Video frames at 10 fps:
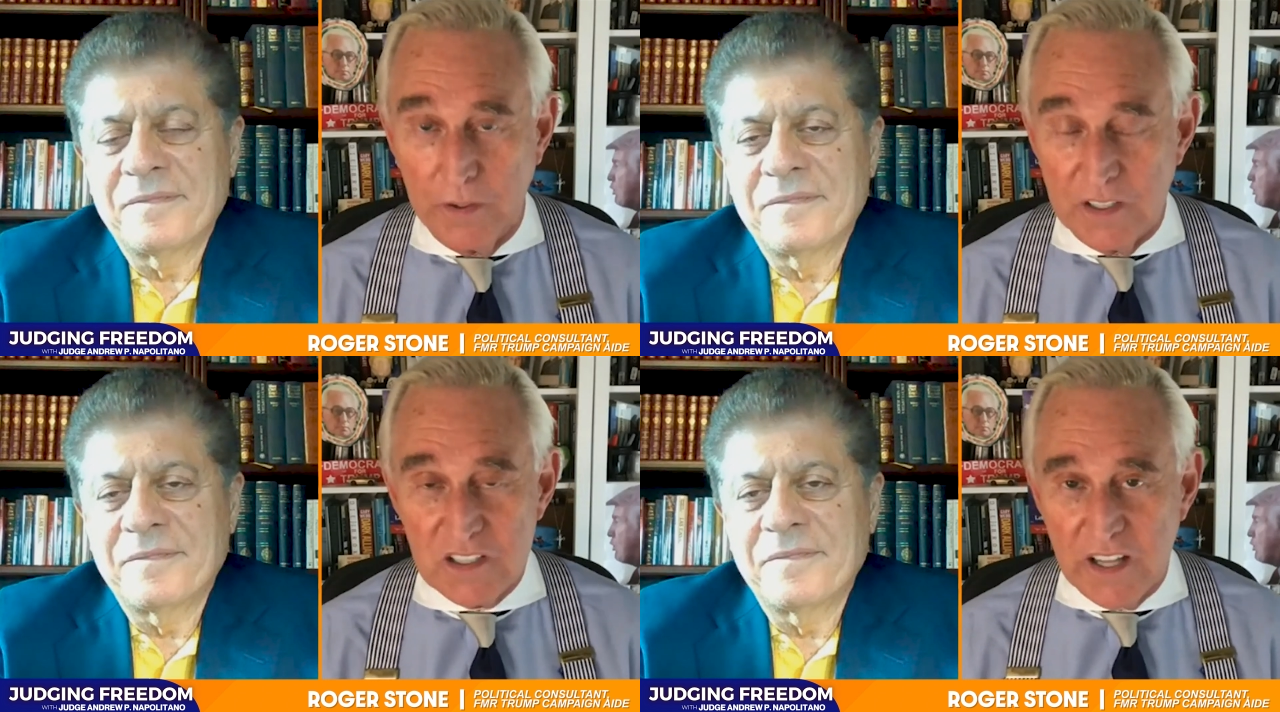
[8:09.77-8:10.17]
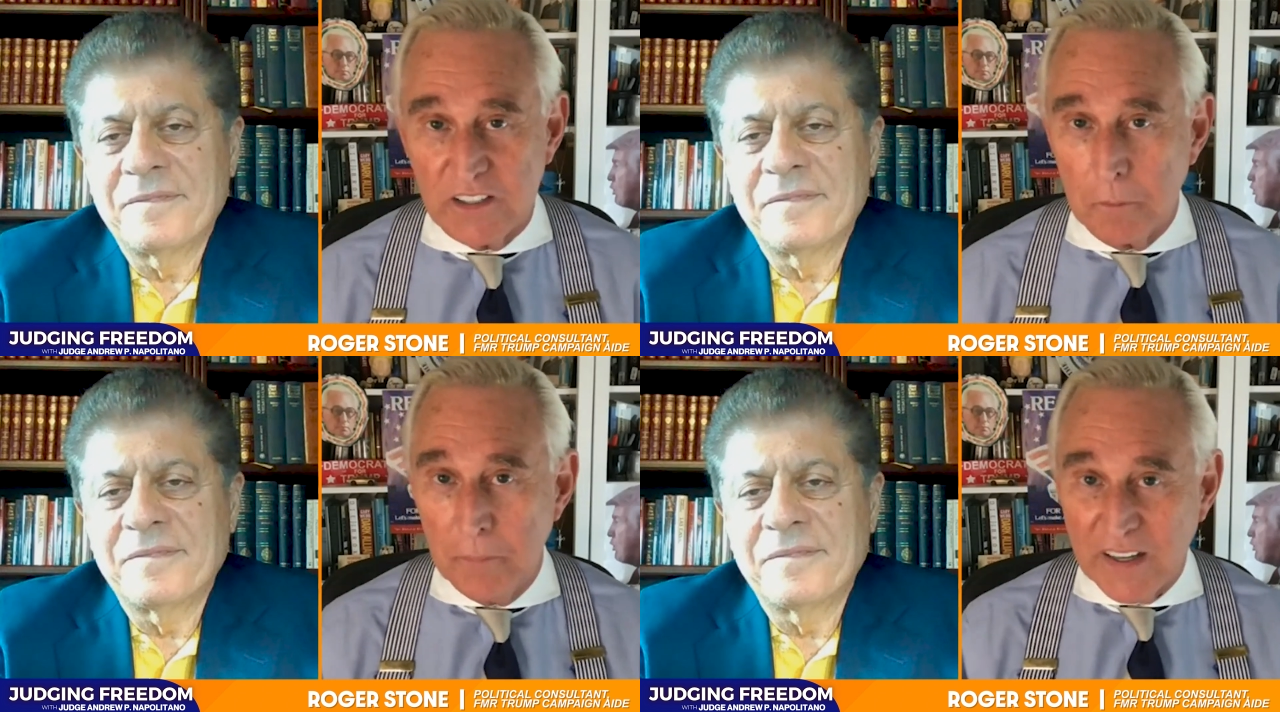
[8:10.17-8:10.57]
Speaker 1: He doesn't
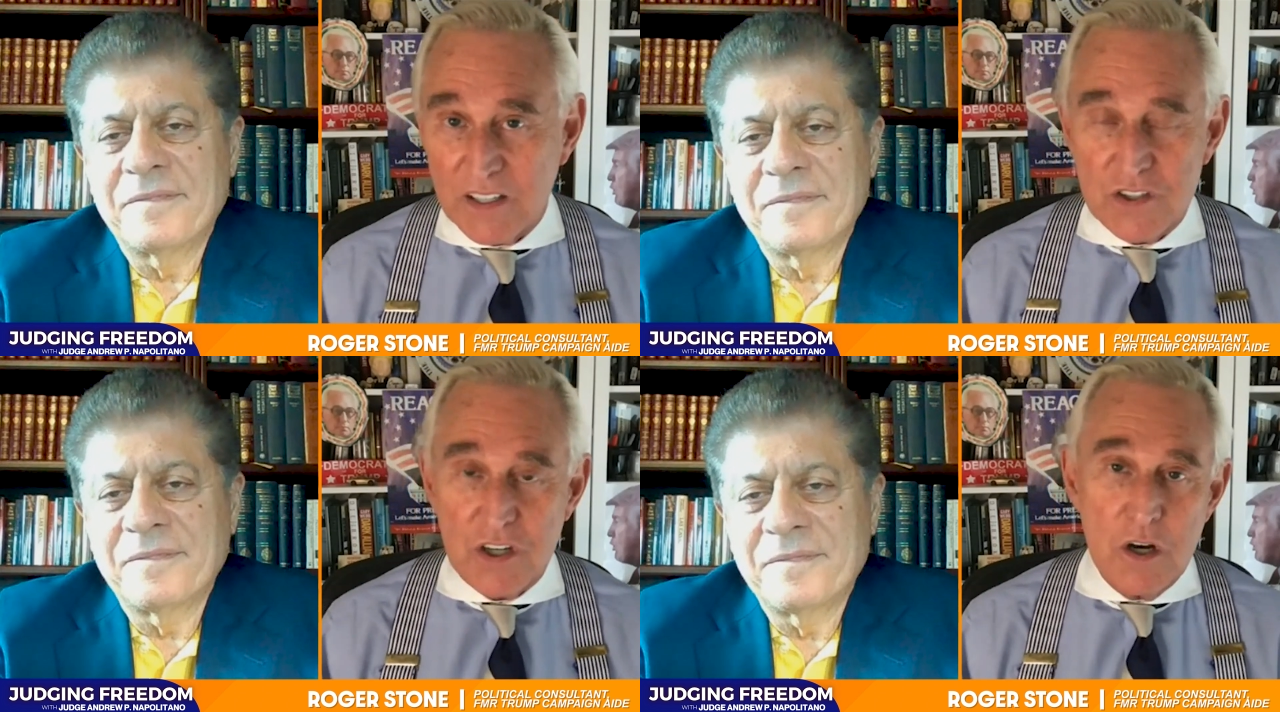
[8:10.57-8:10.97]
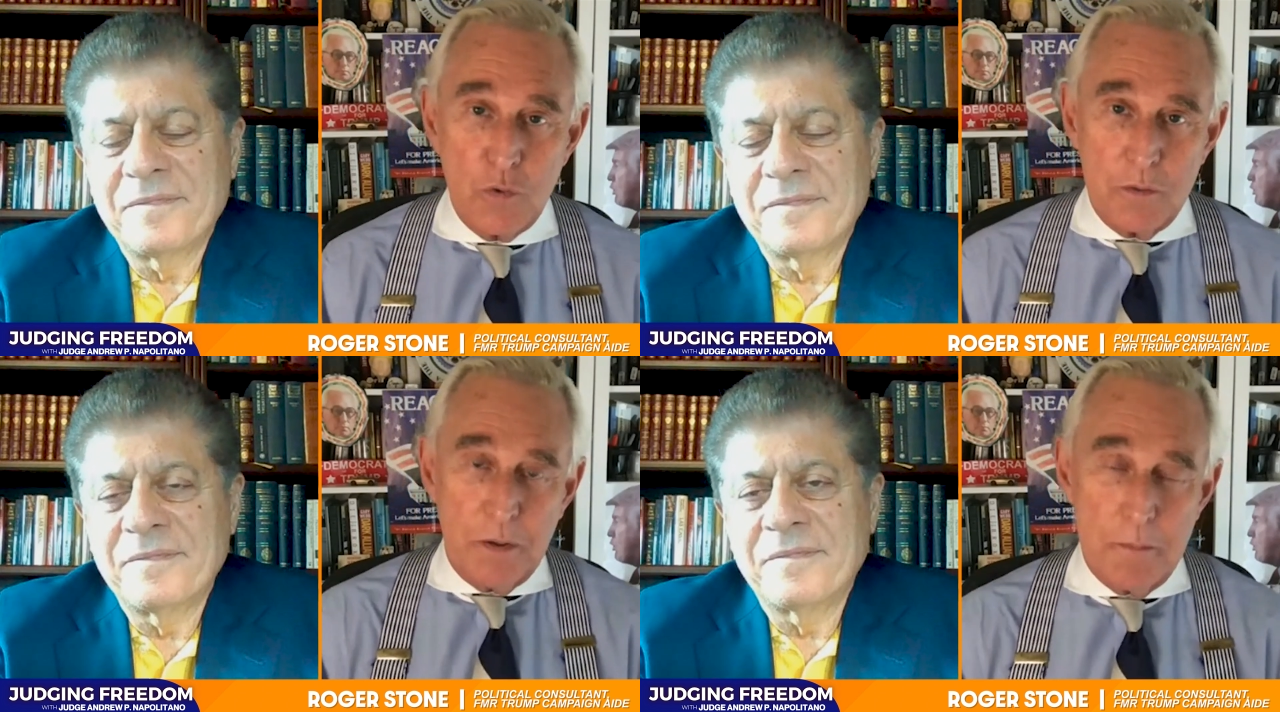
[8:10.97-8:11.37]
like to mix
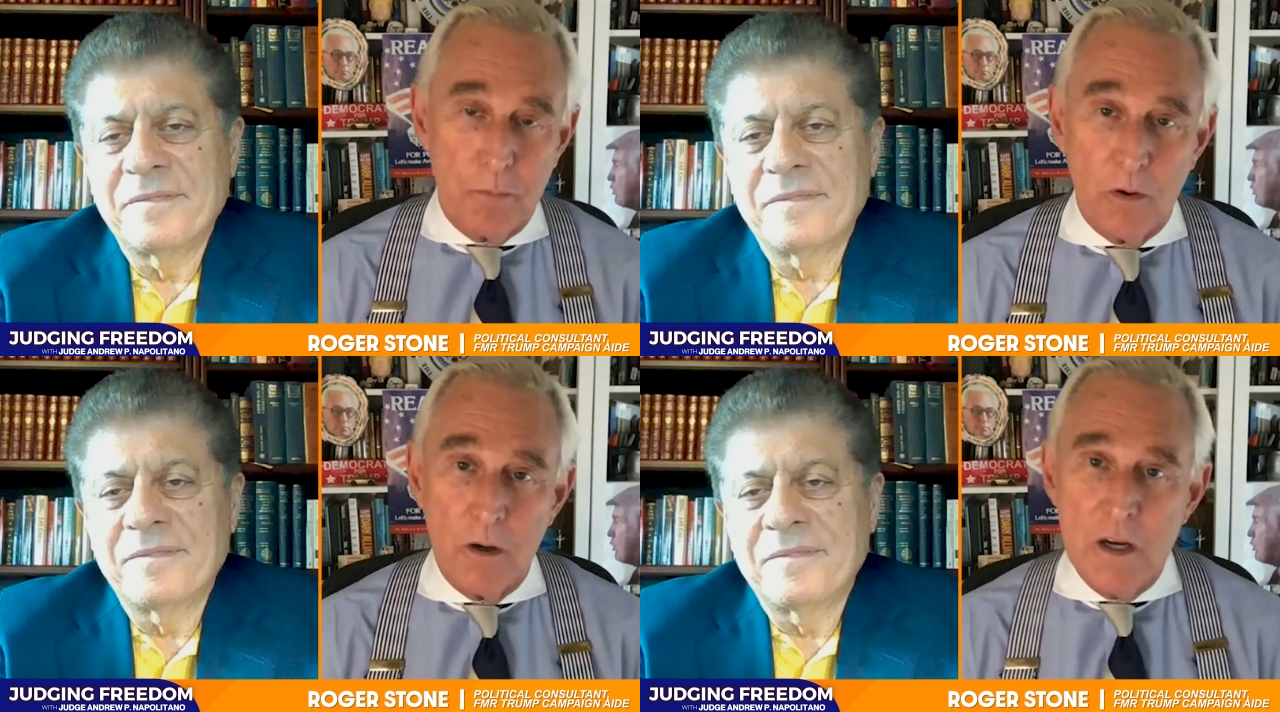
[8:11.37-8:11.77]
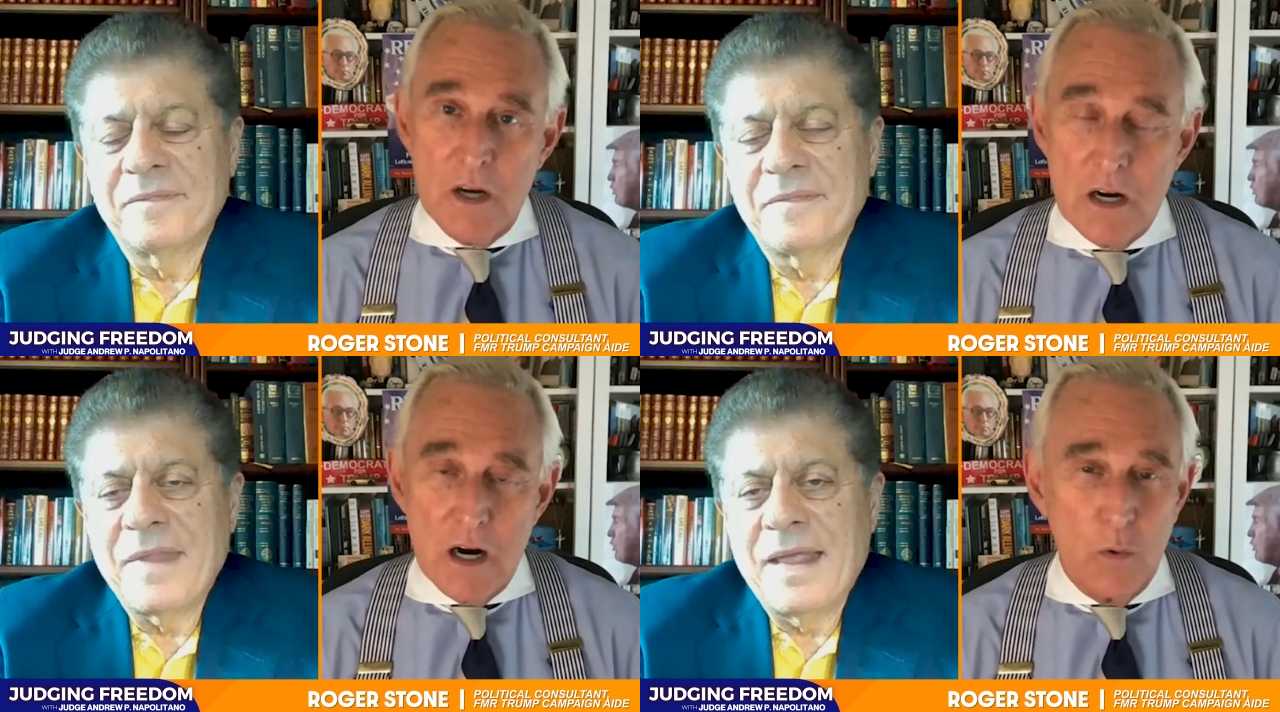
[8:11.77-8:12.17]
with people.
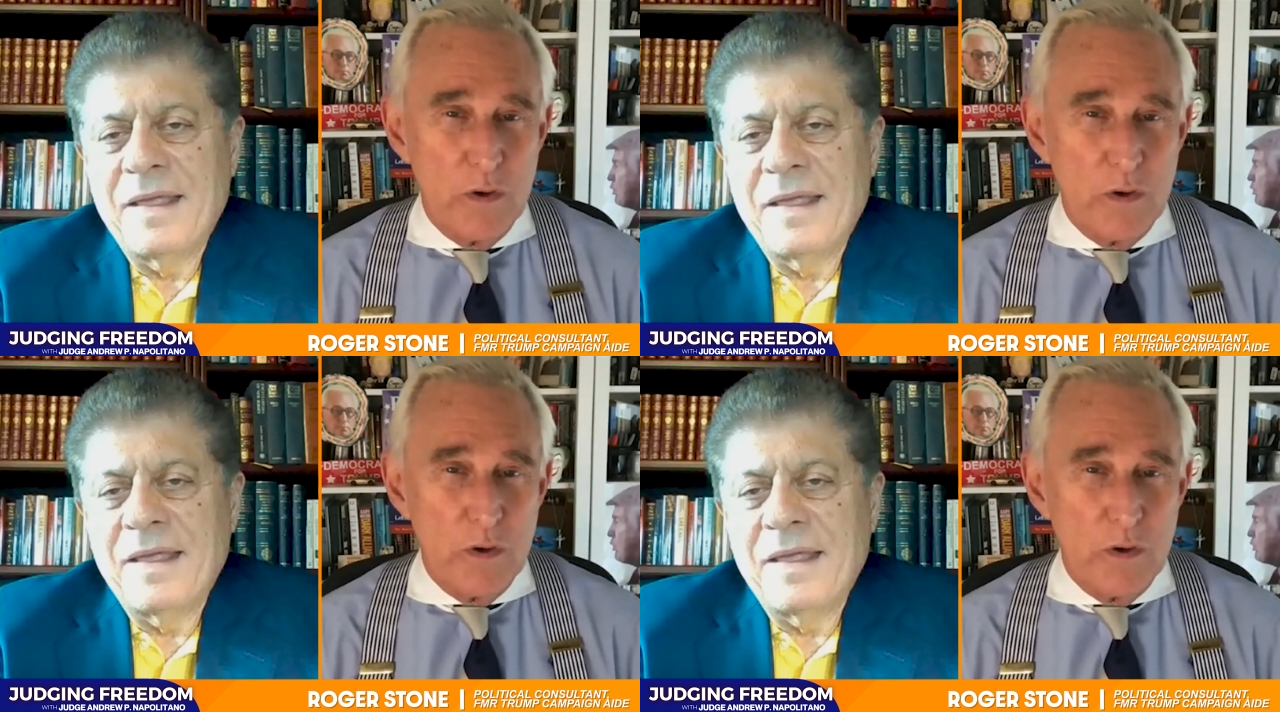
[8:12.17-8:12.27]
Uh,